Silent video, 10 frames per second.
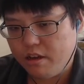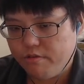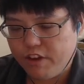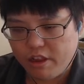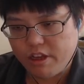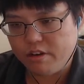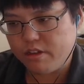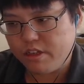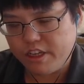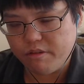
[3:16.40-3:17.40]

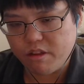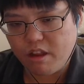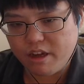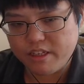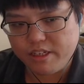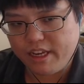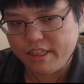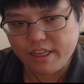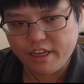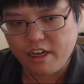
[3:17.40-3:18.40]
failures, to deal with losses as
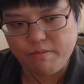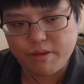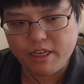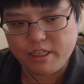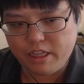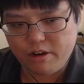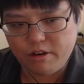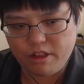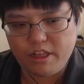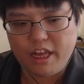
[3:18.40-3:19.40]
they come, because they're
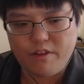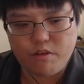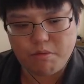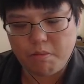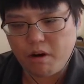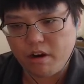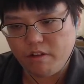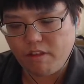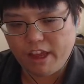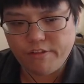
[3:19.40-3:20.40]
an inevitable part
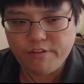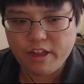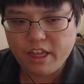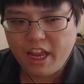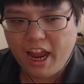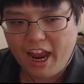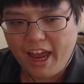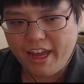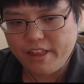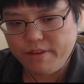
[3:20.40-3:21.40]
of life,
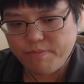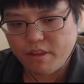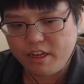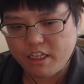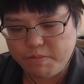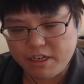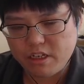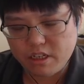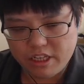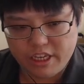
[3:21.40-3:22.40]
and
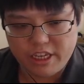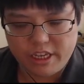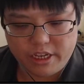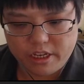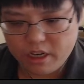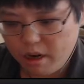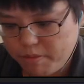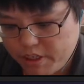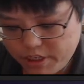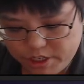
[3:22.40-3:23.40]
especially in
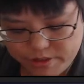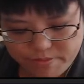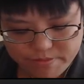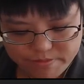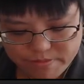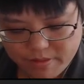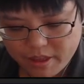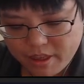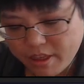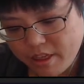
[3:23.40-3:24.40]
competition.
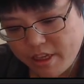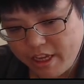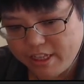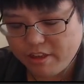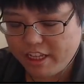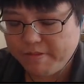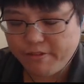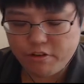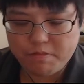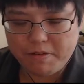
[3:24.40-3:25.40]
And so that's my
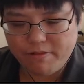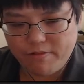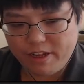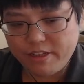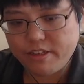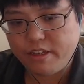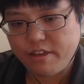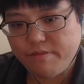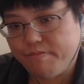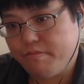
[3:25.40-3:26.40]
first bit of advice.
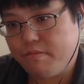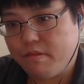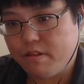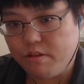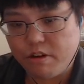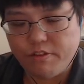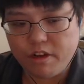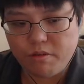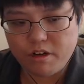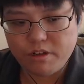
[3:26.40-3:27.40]
Do it if you
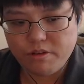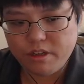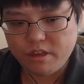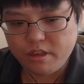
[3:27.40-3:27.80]
don't want to do it.